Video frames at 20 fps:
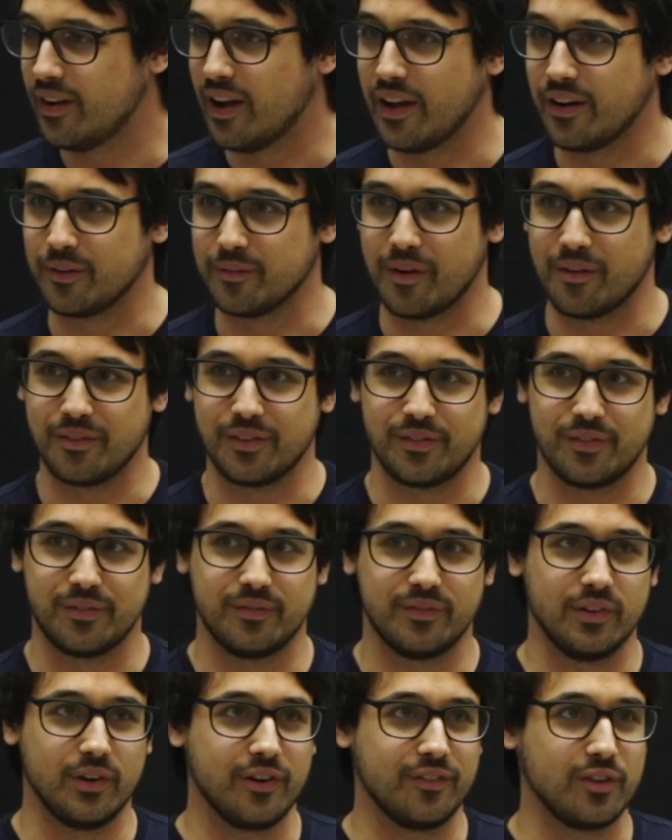I don't
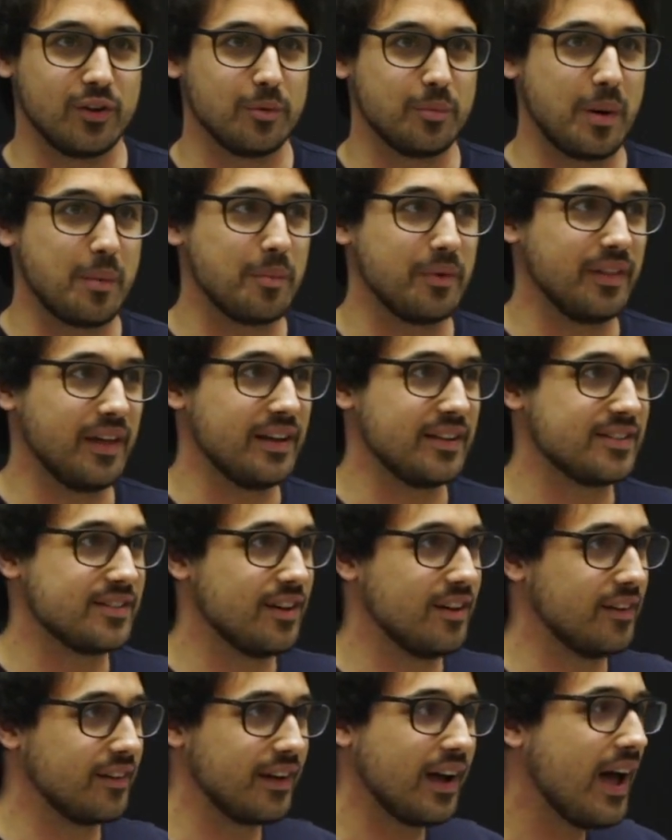know if you remember that
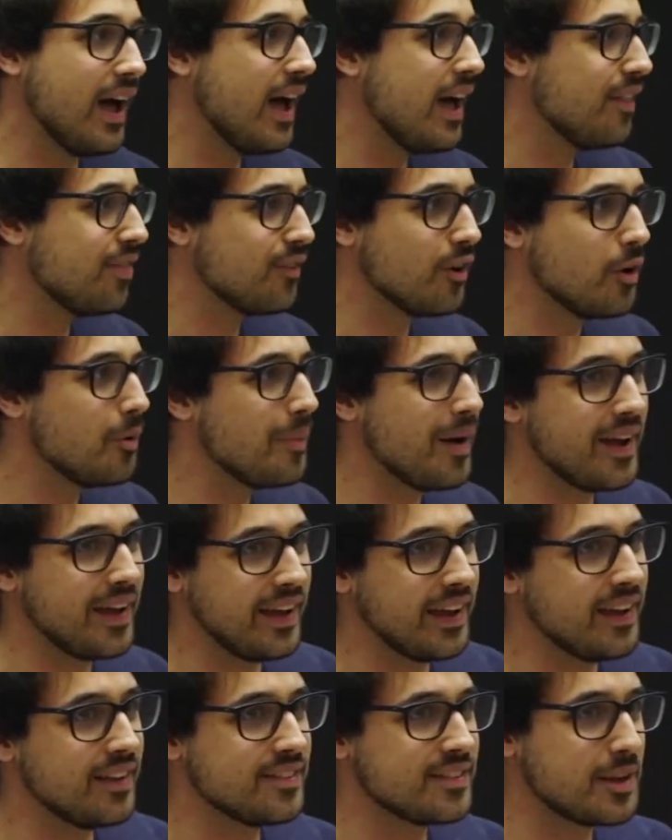song, I throw my
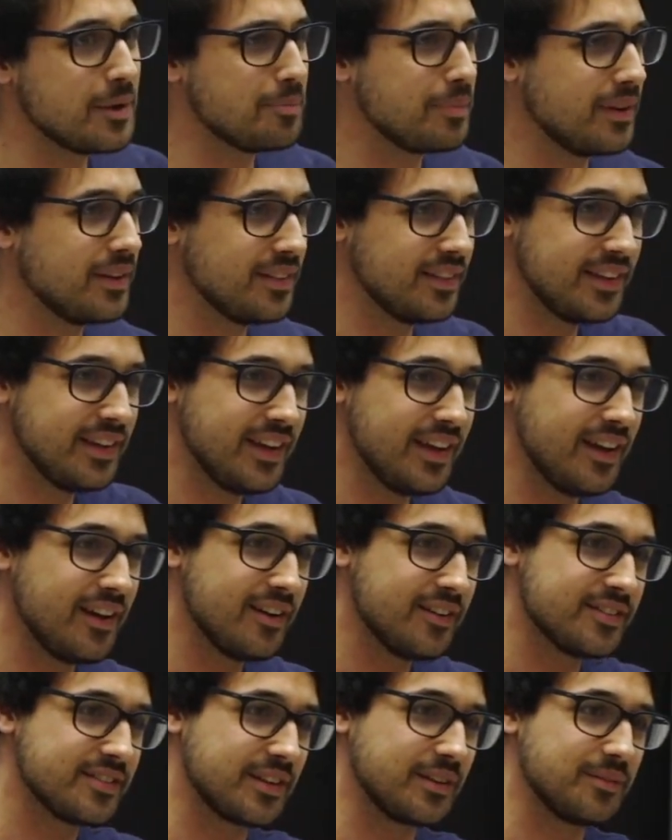hands up in the air
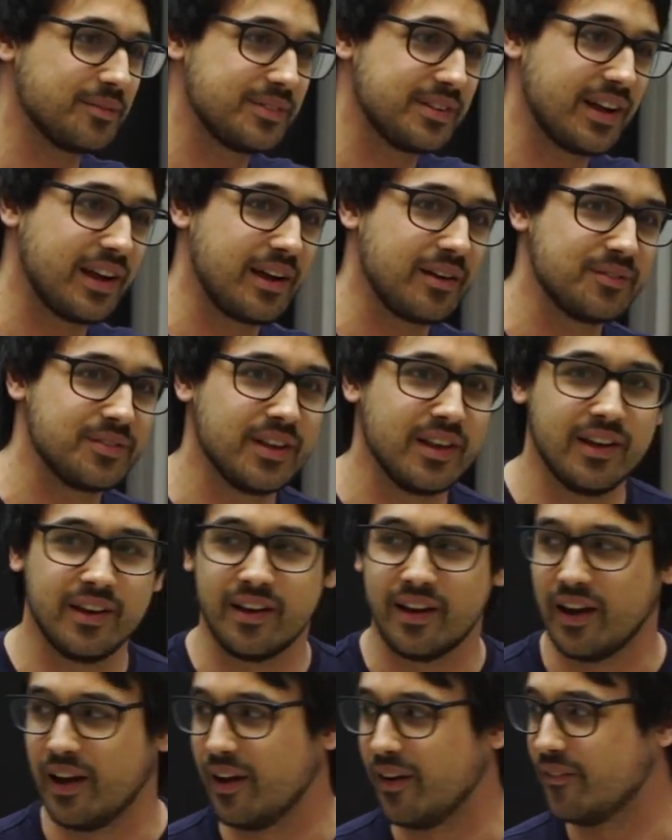sometimes.
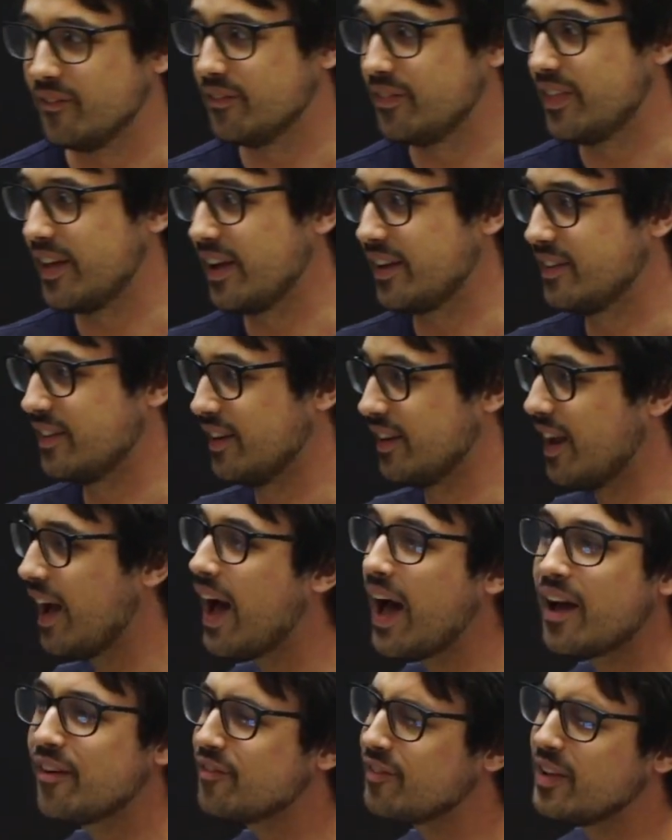They did,
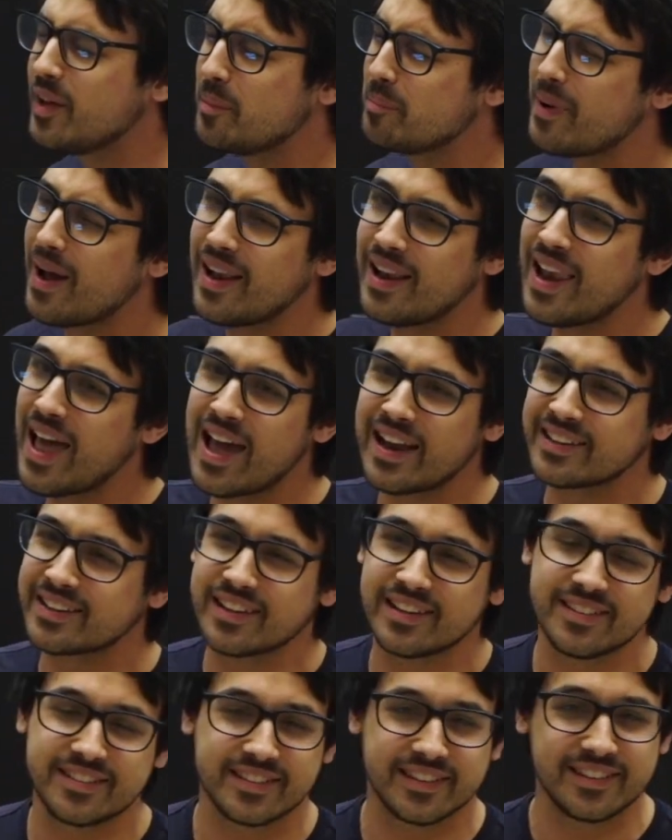I flip my
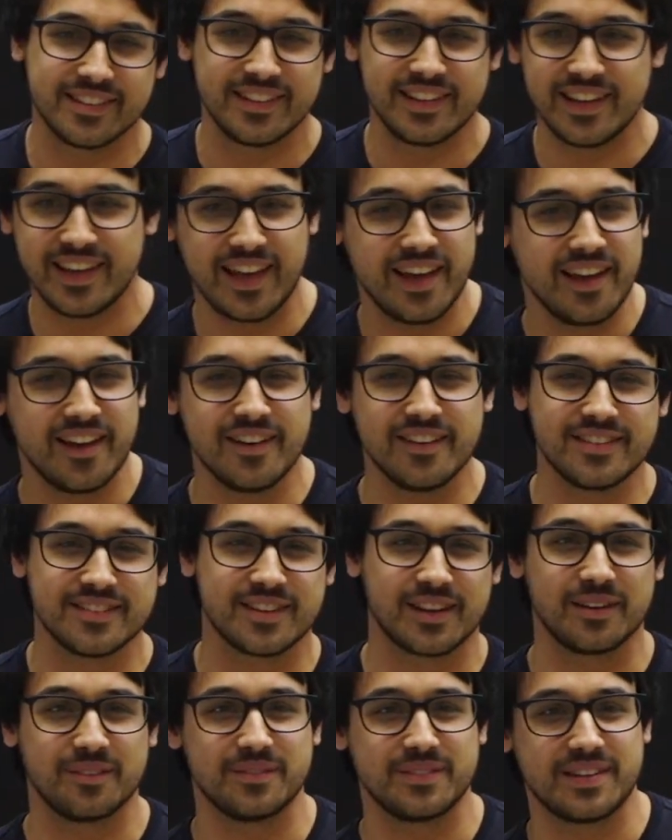latkes in the air
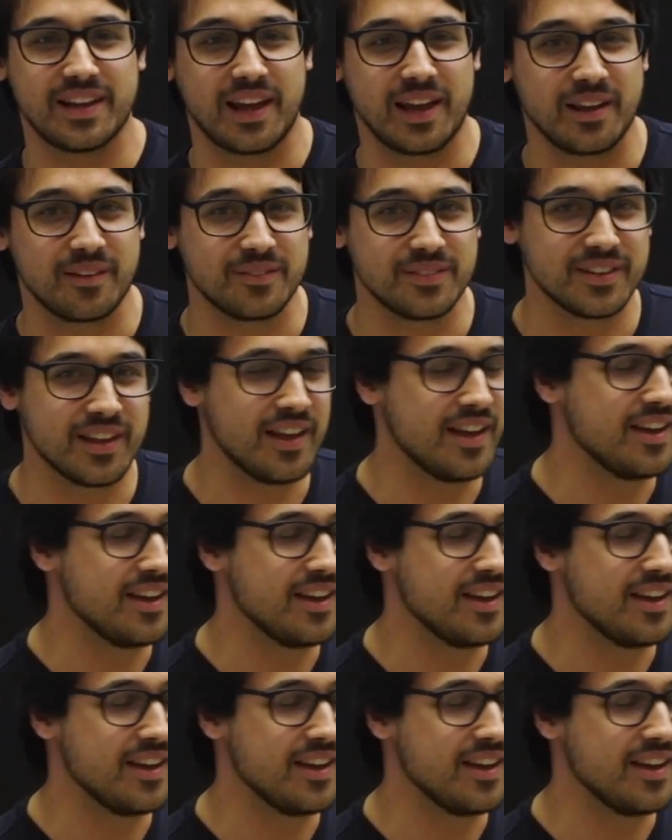sometimes,